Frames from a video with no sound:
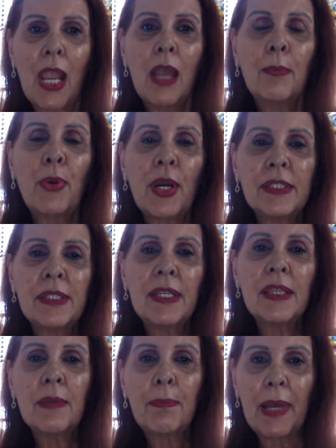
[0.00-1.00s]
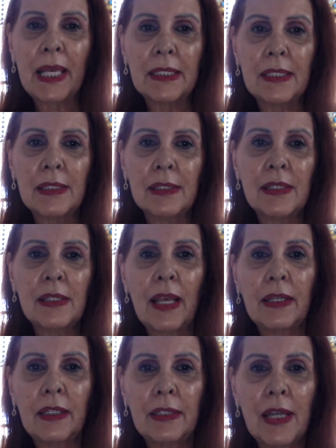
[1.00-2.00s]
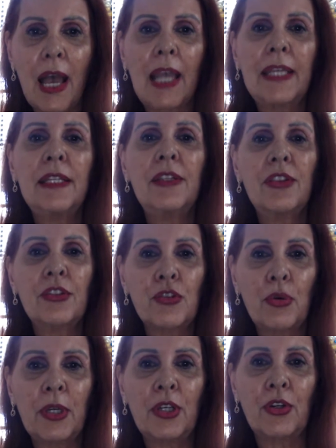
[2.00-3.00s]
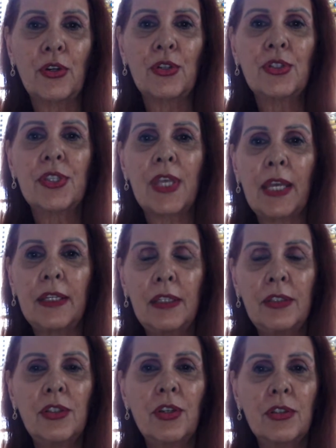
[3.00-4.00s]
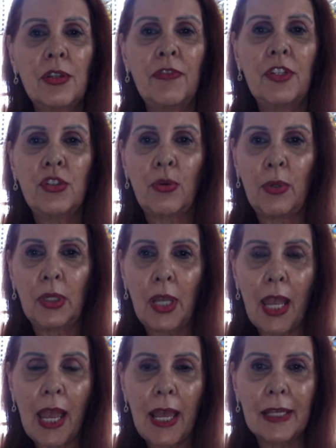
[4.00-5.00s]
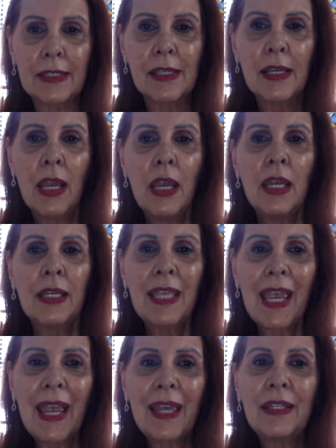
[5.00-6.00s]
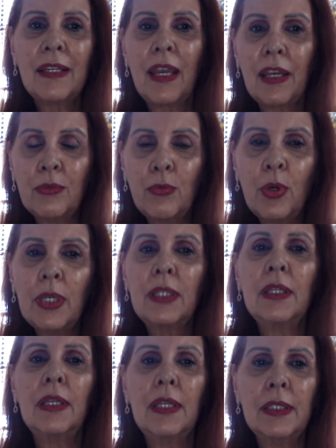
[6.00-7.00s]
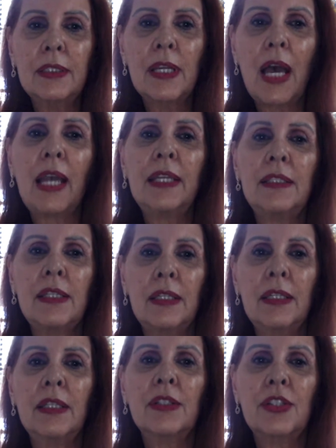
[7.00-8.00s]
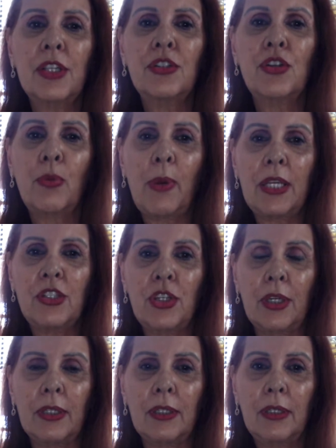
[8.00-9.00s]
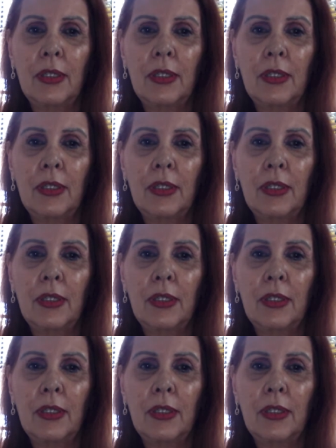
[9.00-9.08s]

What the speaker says: Pressing the buttons and igniting the triggers that each individual has can and will ignite in a situation.